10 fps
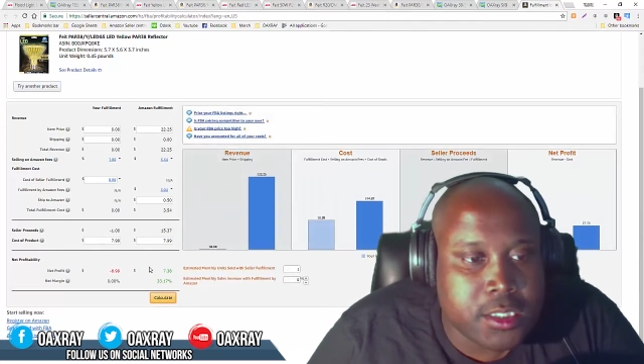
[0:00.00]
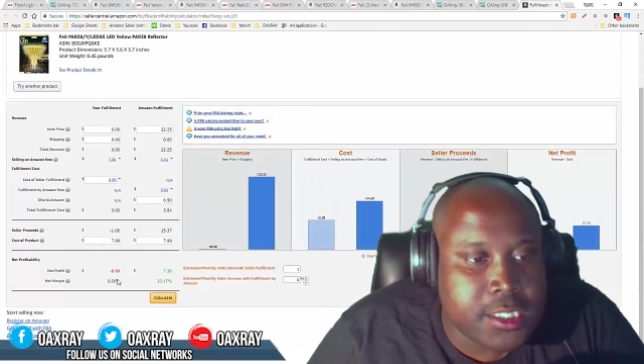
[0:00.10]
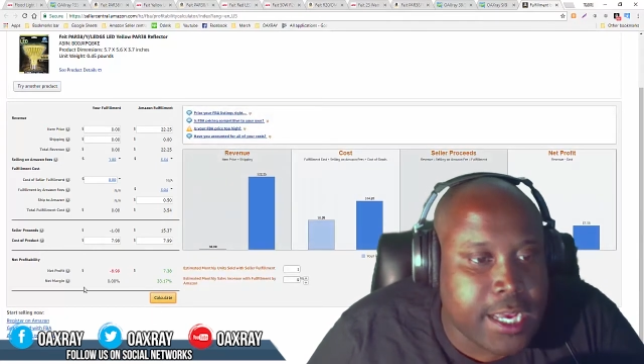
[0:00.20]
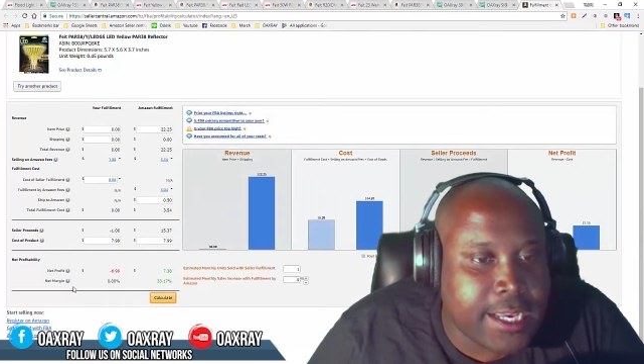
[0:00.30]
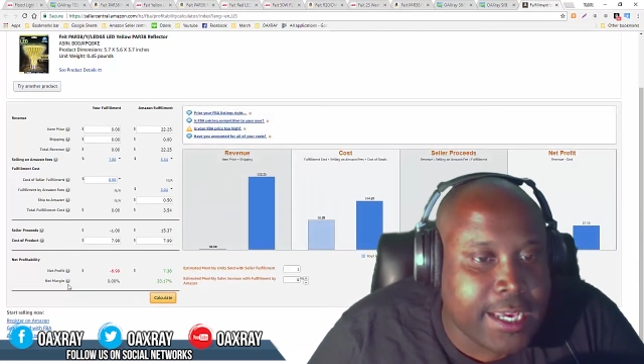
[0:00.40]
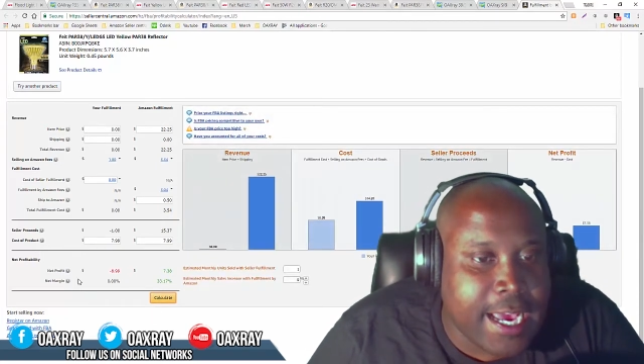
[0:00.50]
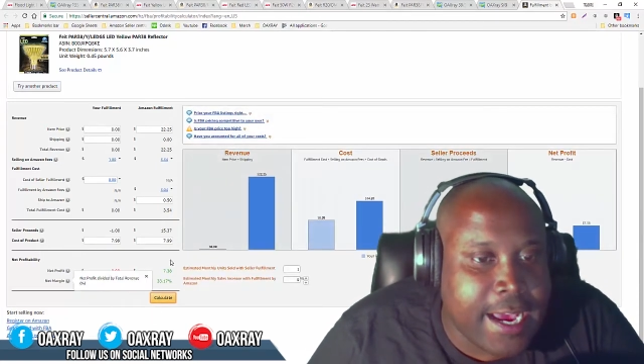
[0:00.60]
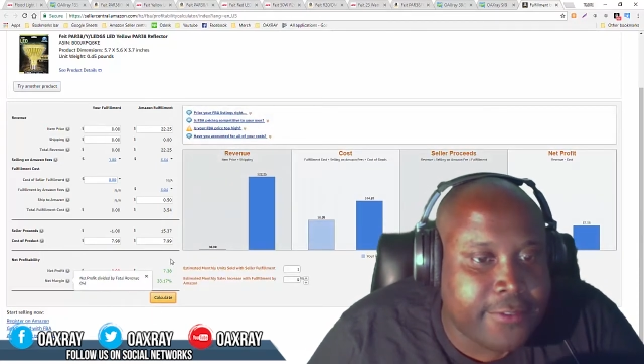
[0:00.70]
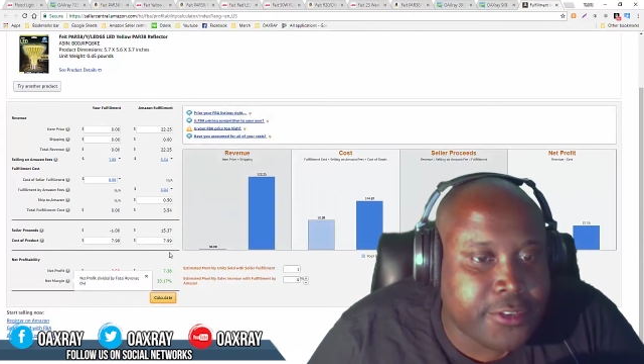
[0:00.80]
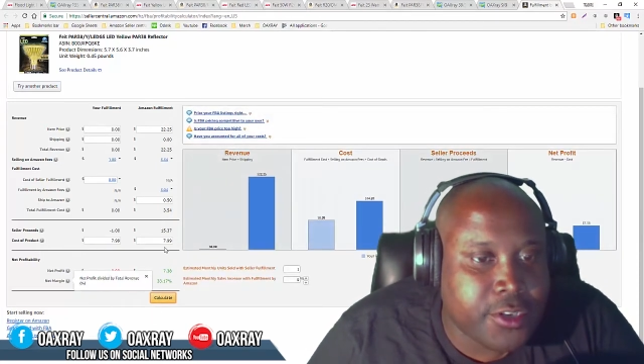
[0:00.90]
Looks like
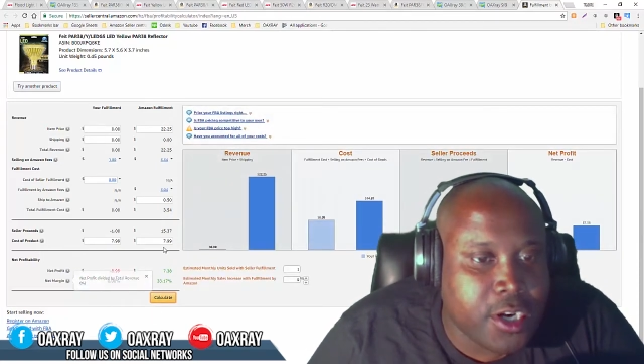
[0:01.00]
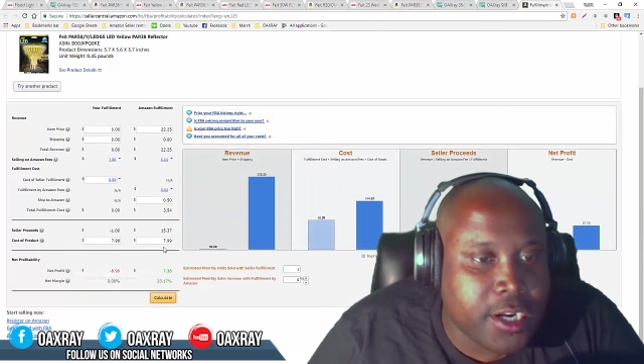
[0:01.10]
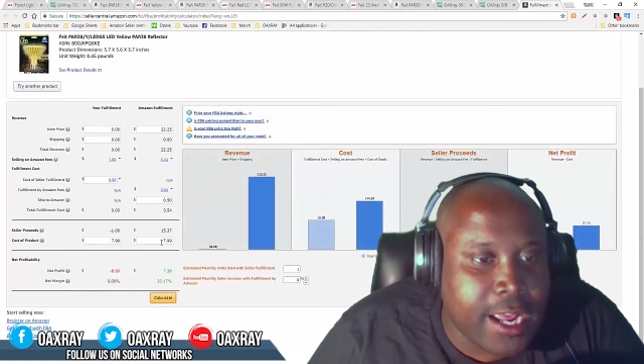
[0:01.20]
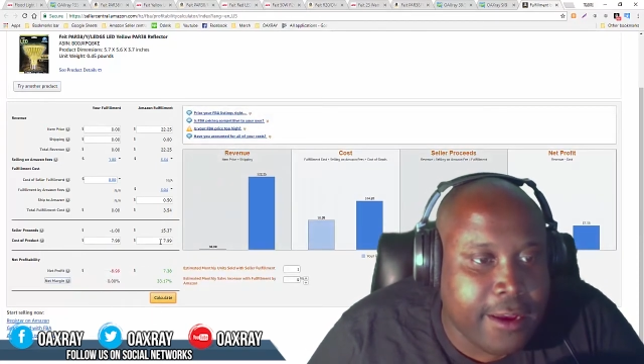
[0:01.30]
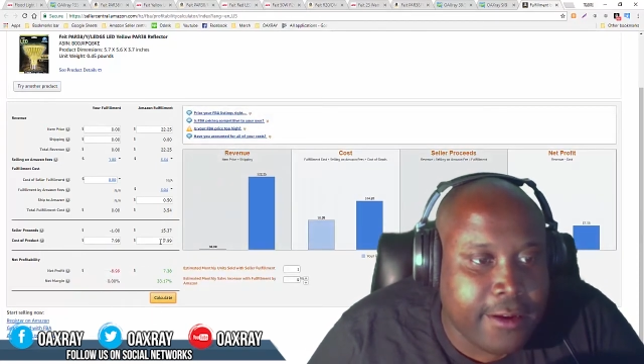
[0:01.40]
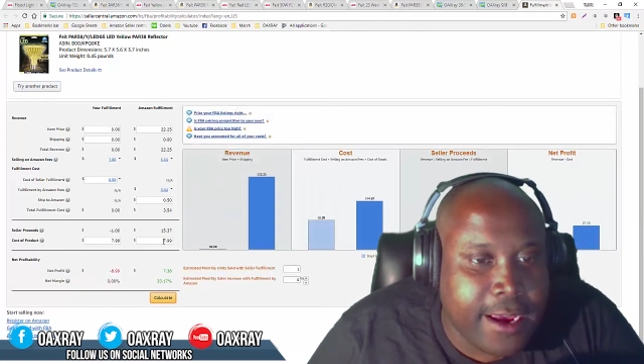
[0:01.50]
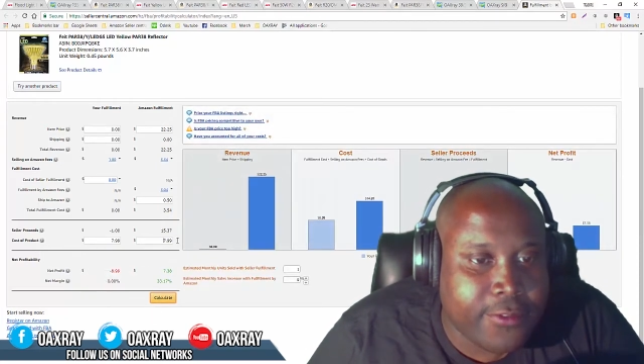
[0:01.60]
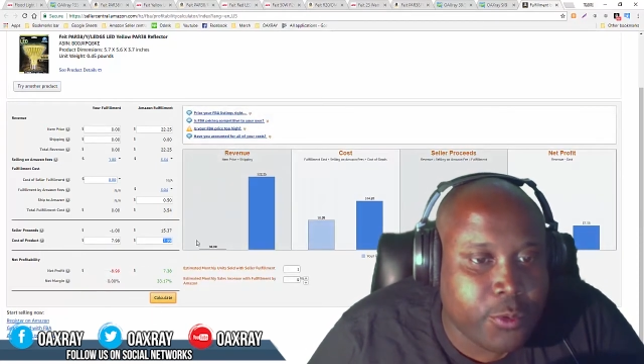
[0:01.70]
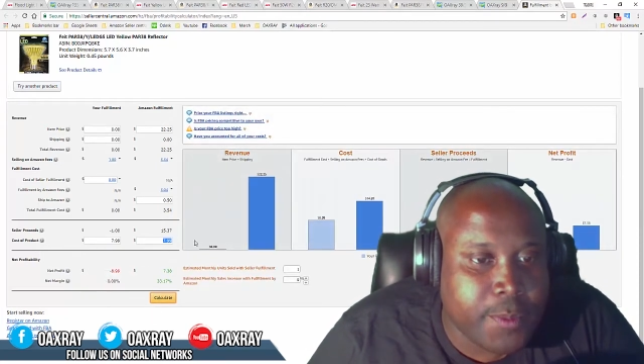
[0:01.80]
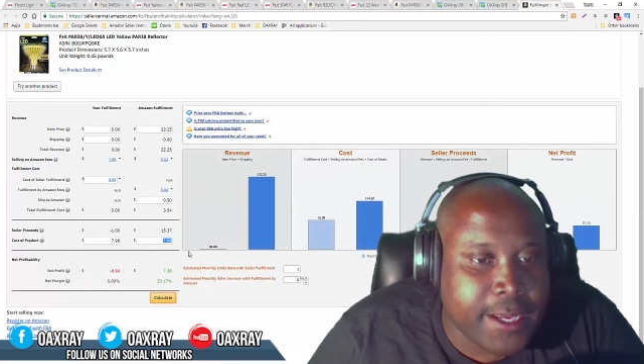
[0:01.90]
after
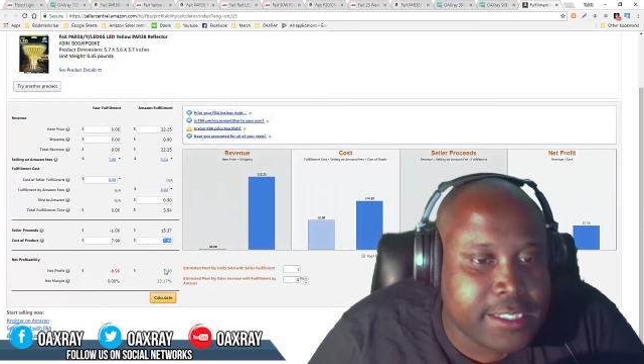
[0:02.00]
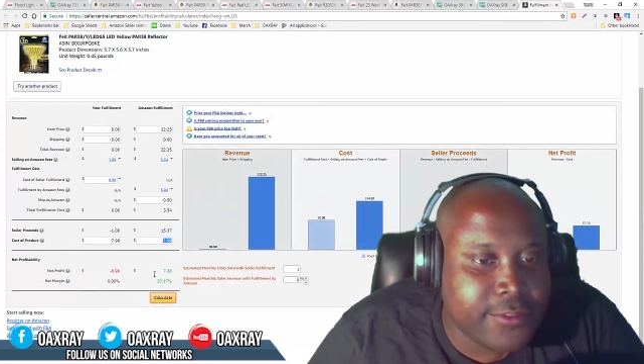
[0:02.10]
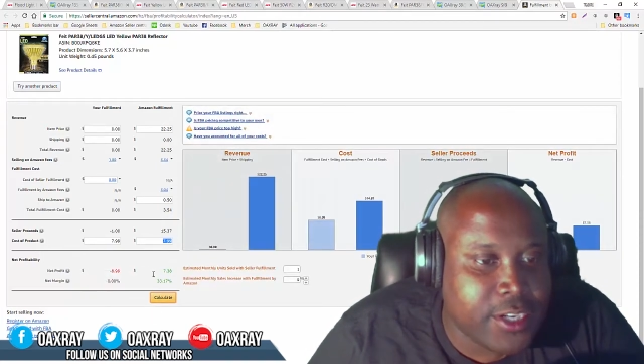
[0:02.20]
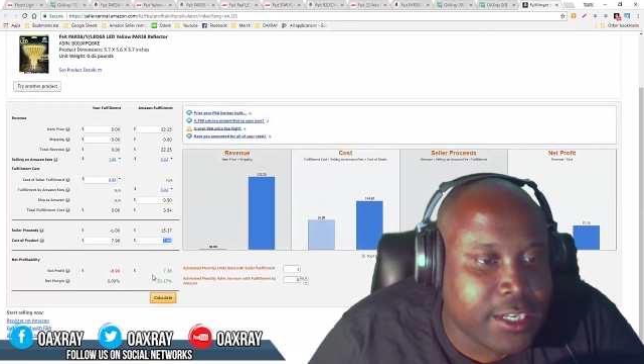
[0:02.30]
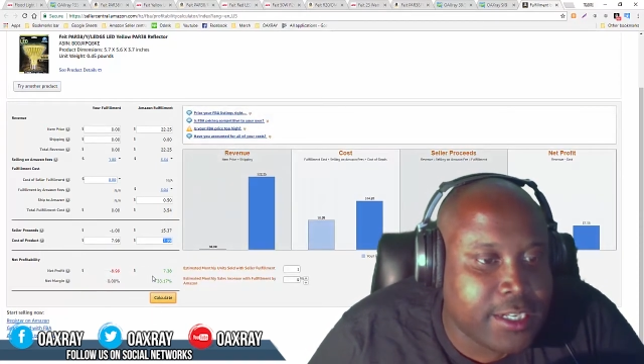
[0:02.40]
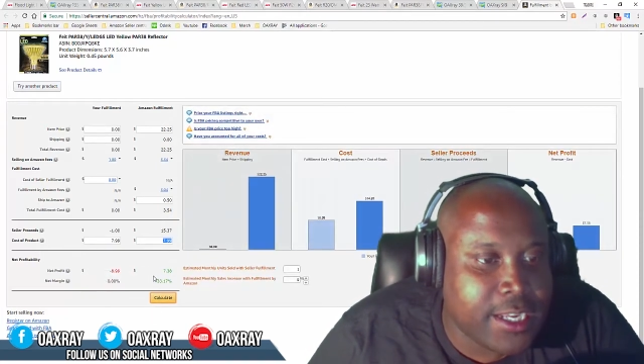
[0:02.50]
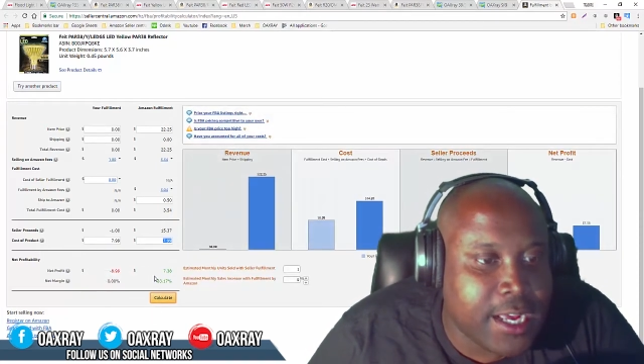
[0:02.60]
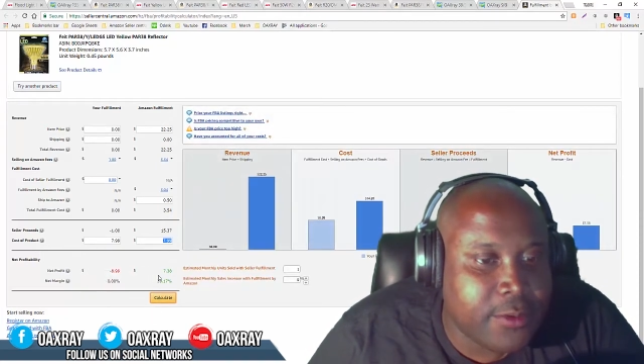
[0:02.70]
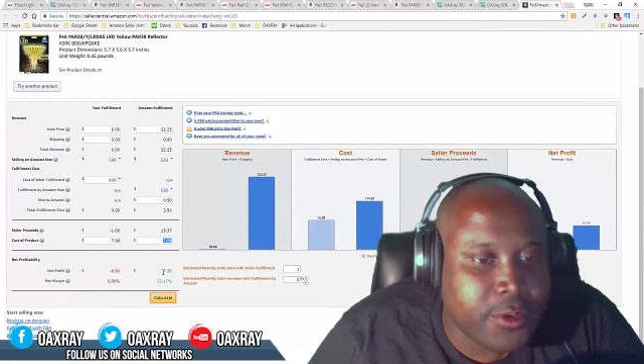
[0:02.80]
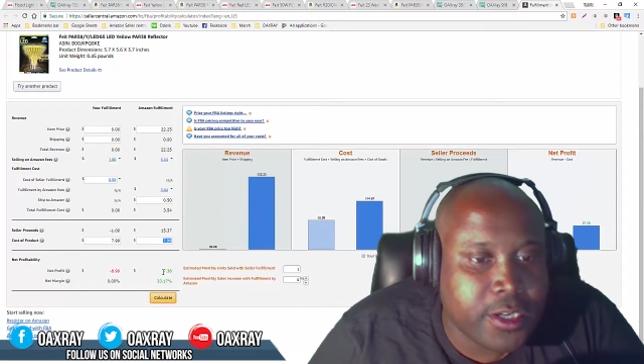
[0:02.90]
we pay $7.99,